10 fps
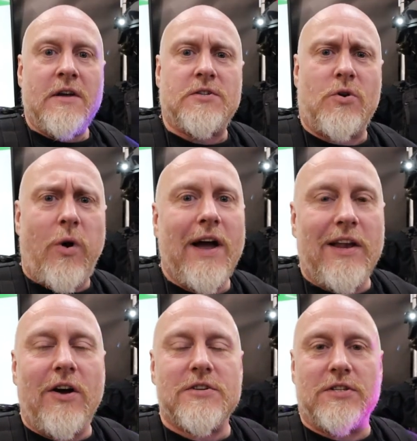So quite a
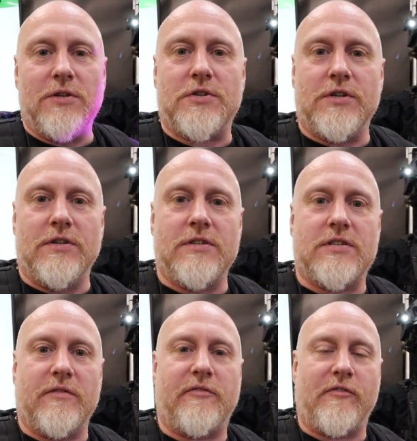lot of
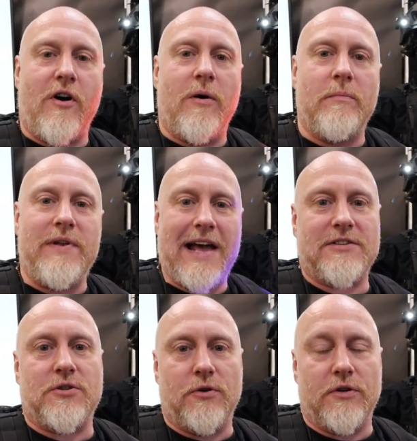solutions from
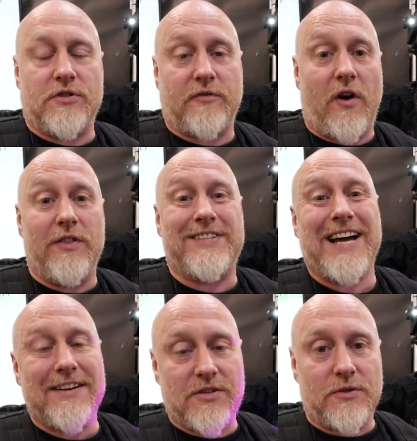Nextorch on the
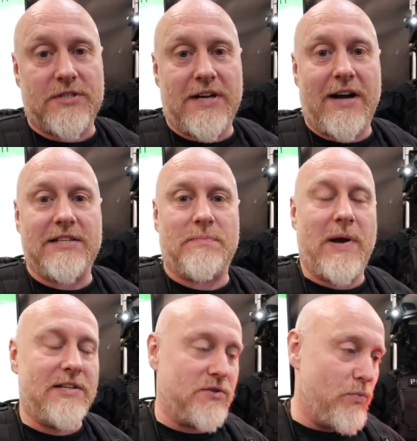tactical side,
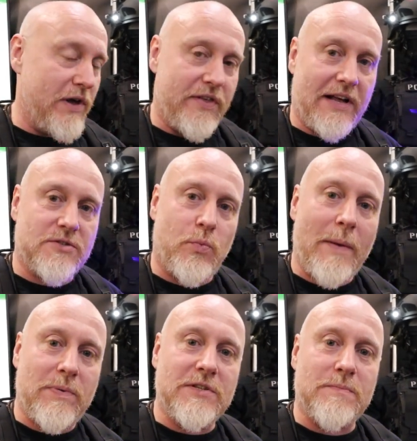depending on whether that's
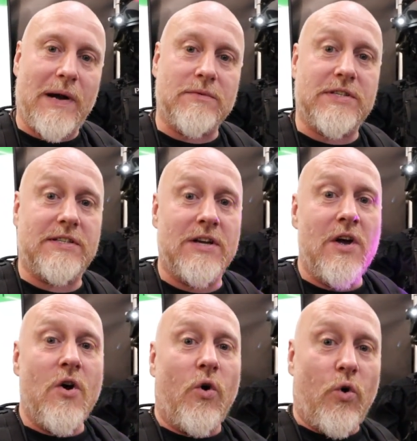weapons mounted
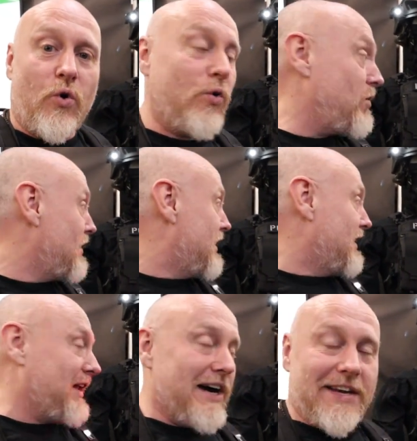or
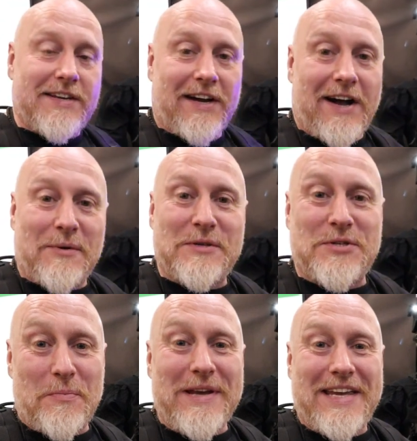like our
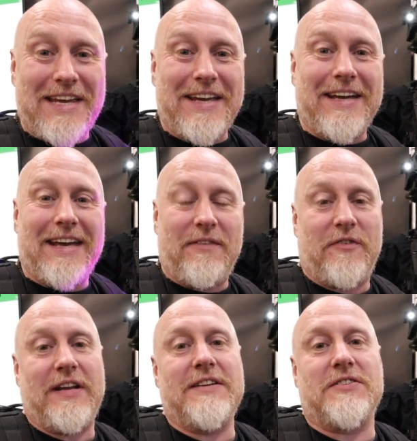dummy here.
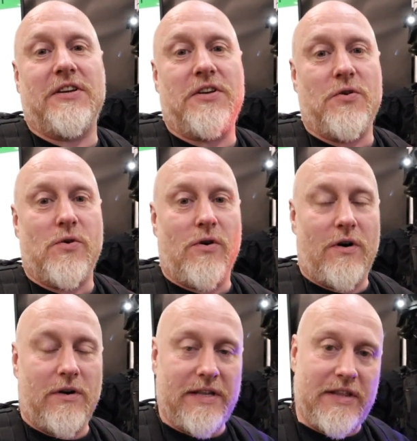If it is that you
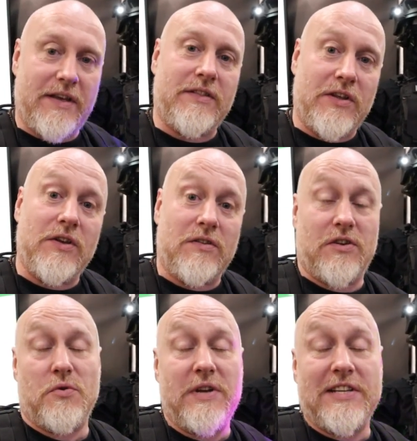are that,
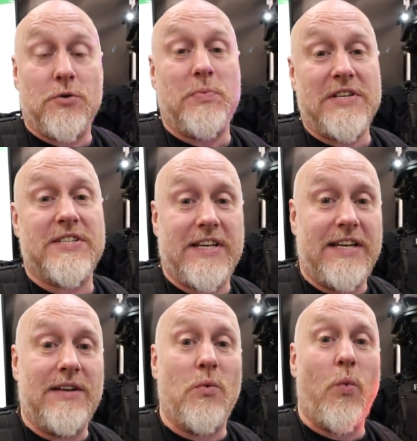that you need to be
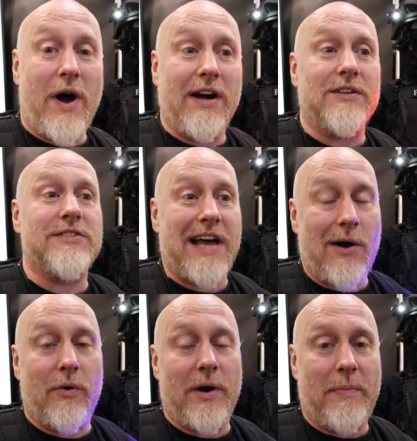seen whilst out and